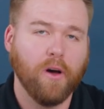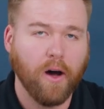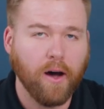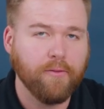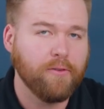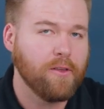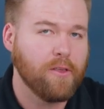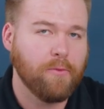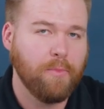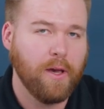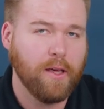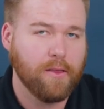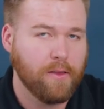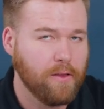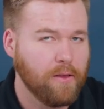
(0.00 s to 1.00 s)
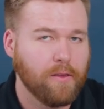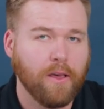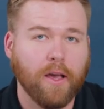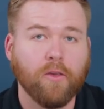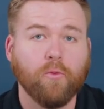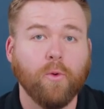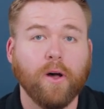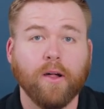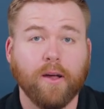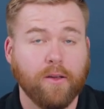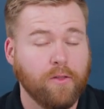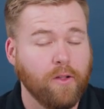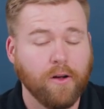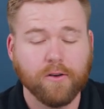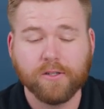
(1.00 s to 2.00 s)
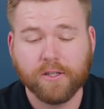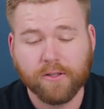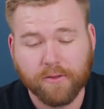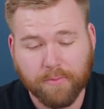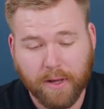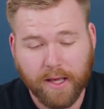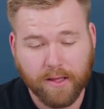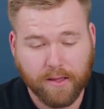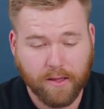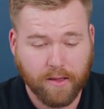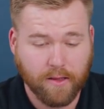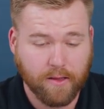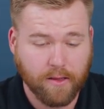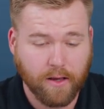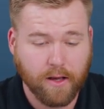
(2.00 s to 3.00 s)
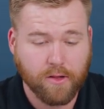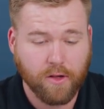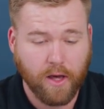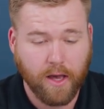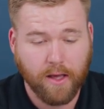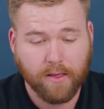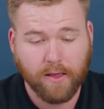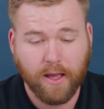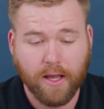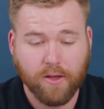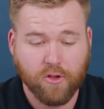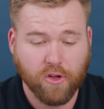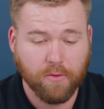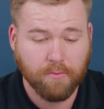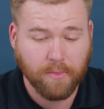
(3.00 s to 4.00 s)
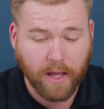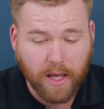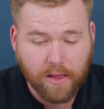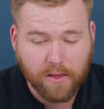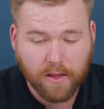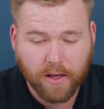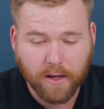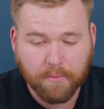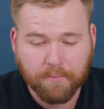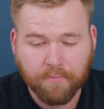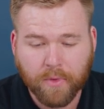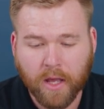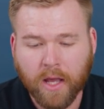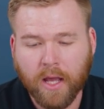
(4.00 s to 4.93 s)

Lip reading: office spaces, as well as larger spaces such as a gymnasium.